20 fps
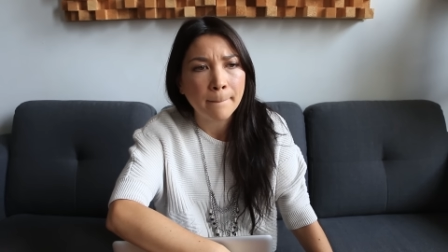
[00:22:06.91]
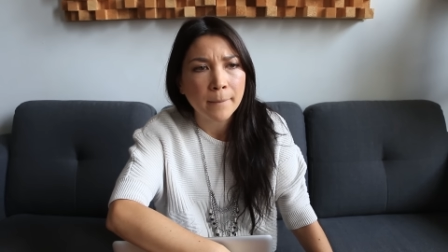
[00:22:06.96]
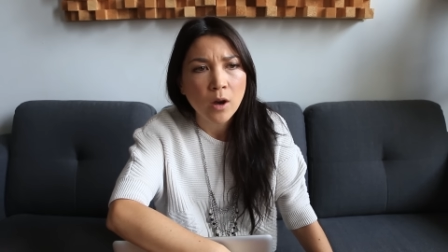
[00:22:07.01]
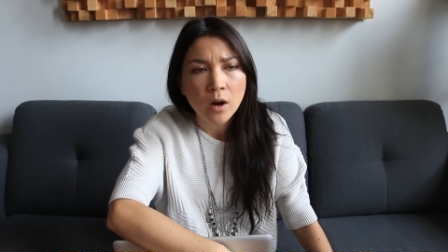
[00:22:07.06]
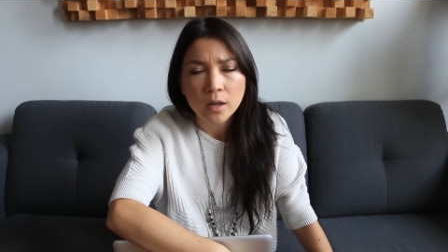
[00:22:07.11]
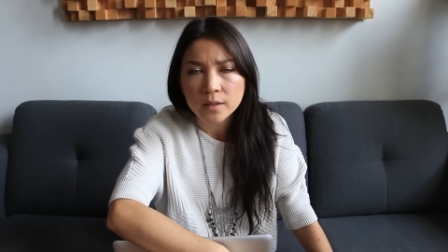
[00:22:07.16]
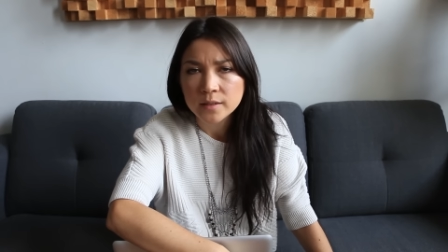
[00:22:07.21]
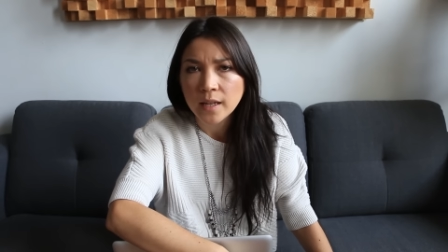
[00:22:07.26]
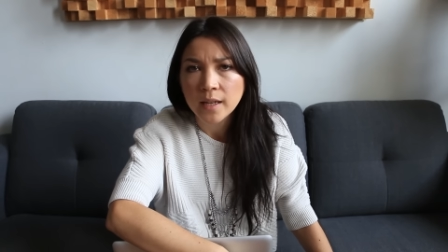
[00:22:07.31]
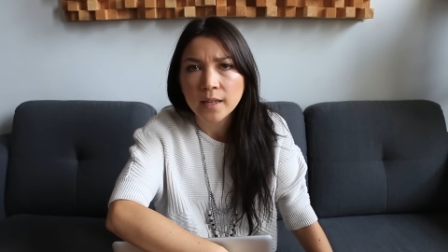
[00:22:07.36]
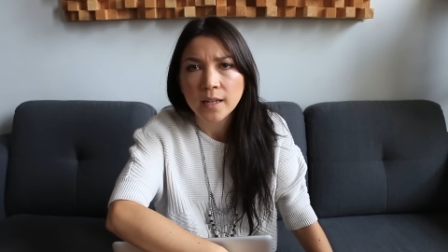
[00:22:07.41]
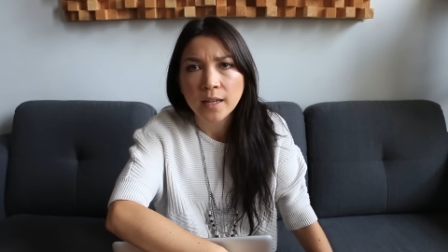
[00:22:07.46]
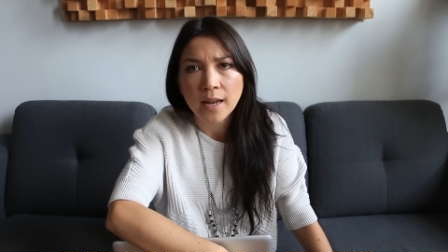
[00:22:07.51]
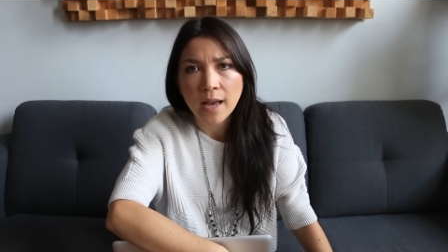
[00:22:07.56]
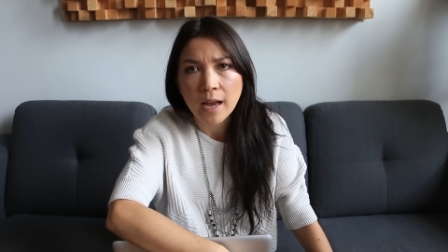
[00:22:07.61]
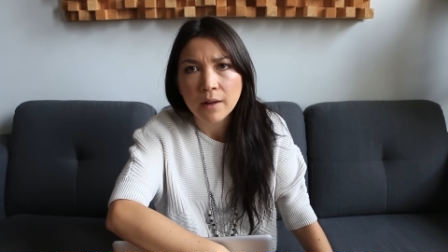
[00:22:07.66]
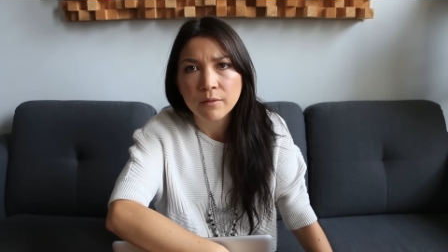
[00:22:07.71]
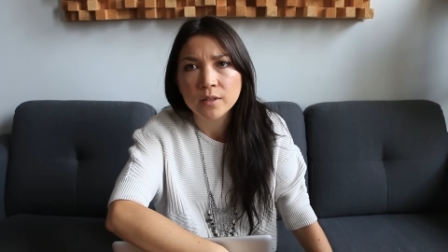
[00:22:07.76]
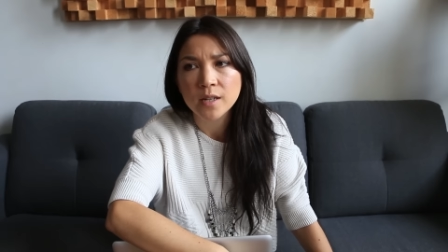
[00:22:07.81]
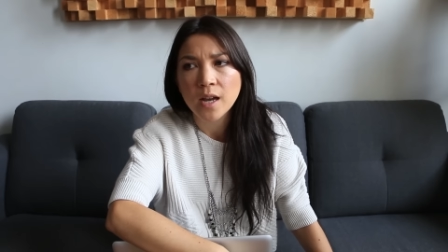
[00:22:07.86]
content
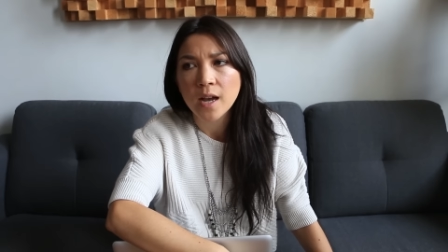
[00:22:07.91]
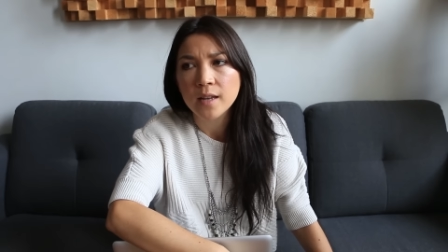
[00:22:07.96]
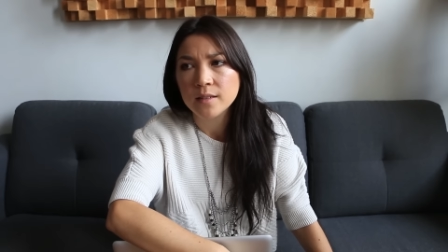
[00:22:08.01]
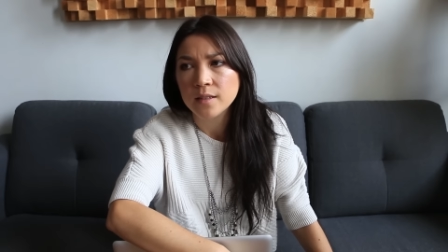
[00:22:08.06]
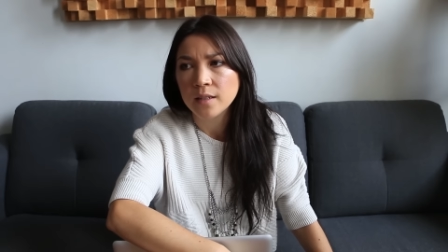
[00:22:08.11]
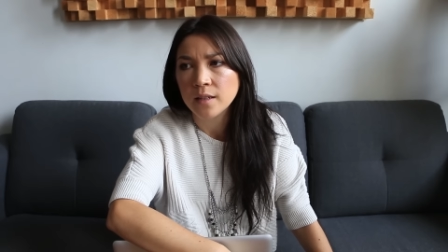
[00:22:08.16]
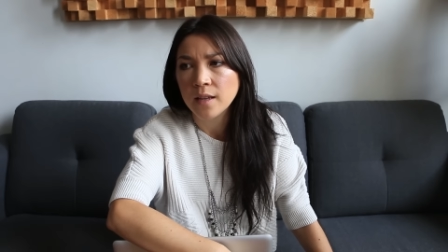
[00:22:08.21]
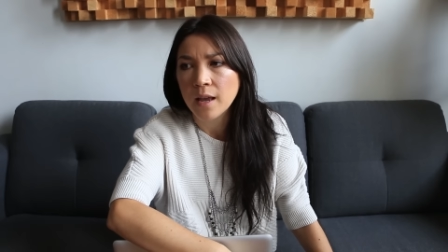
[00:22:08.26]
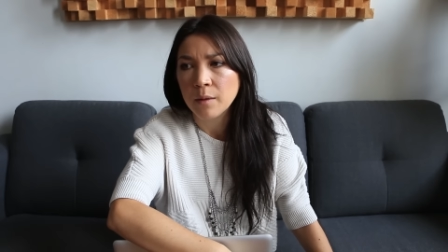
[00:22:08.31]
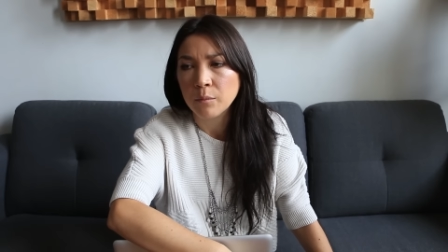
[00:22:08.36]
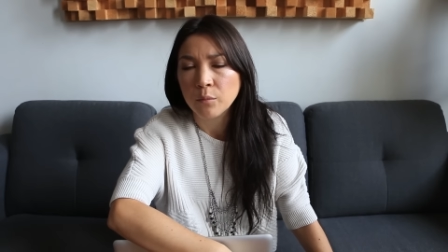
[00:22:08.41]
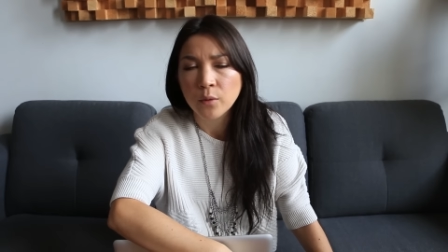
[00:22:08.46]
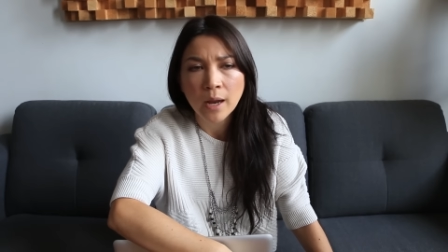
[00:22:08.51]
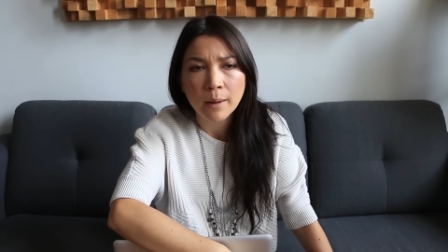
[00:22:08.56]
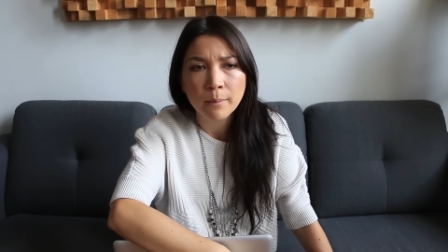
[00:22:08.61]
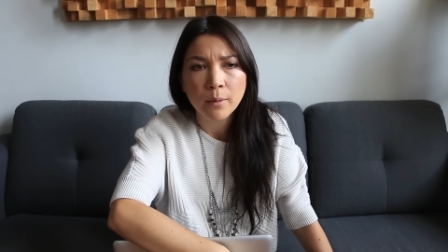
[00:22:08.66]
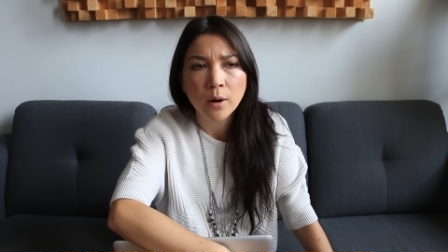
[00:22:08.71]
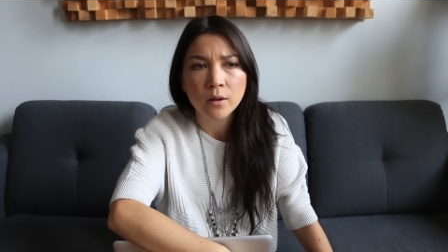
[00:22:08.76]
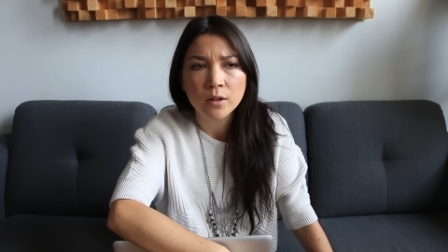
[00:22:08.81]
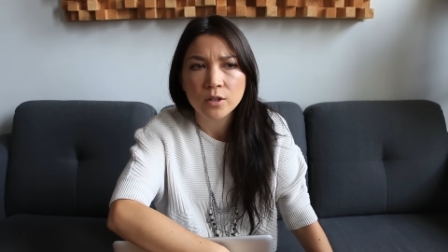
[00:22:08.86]
and advertising and
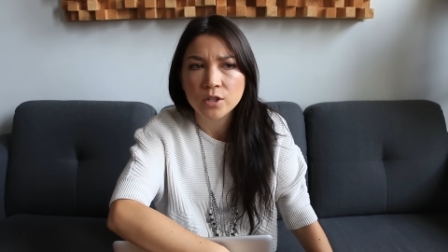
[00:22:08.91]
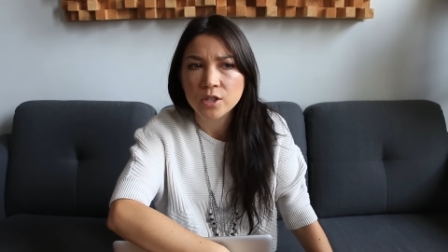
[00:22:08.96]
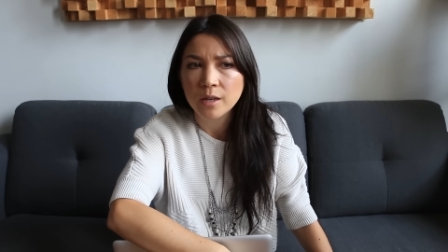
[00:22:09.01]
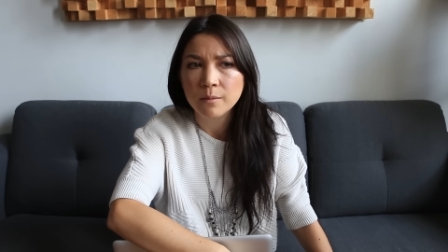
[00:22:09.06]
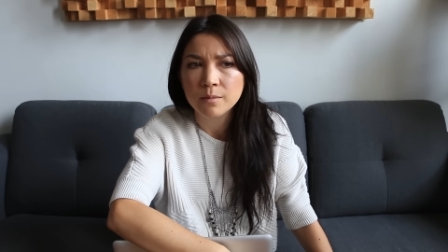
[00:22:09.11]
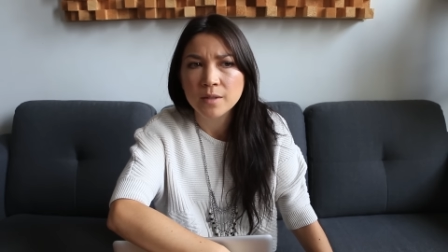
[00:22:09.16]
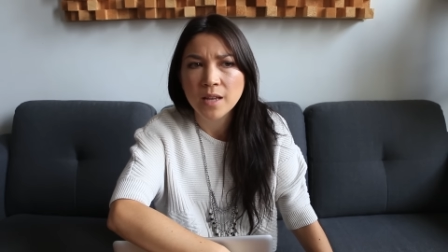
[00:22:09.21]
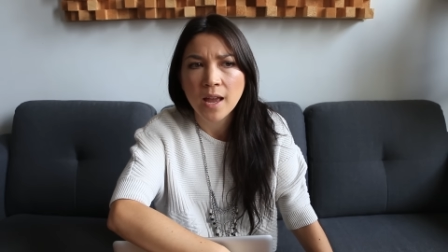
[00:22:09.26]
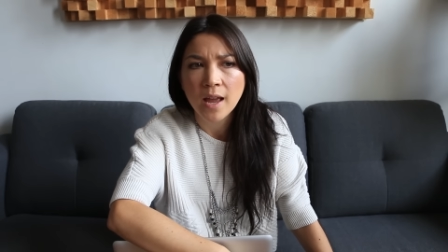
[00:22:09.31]
brand partnerships.